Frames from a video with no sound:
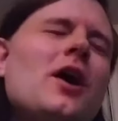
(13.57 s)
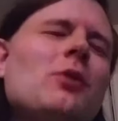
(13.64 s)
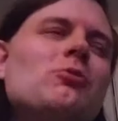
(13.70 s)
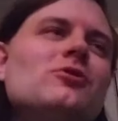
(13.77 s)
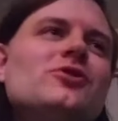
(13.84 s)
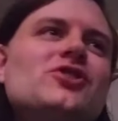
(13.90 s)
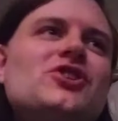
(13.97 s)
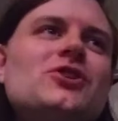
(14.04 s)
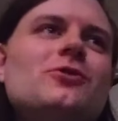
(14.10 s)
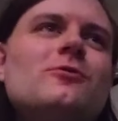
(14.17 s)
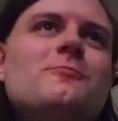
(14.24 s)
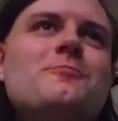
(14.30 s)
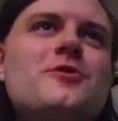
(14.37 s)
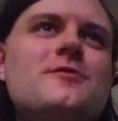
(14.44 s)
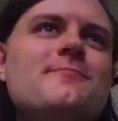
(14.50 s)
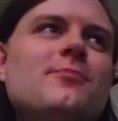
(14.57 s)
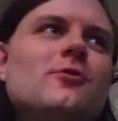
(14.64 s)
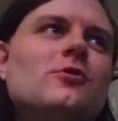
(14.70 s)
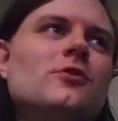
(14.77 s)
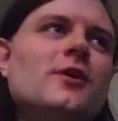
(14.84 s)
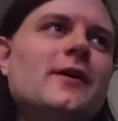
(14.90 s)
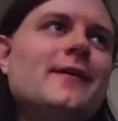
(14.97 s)
I wanted to show
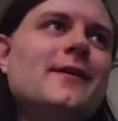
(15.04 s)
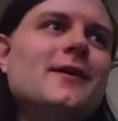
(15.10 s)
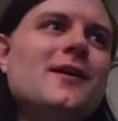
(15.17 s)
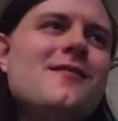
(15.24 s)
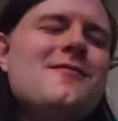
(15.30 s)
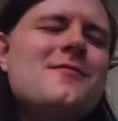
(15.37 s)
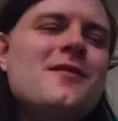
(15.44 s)
people uh,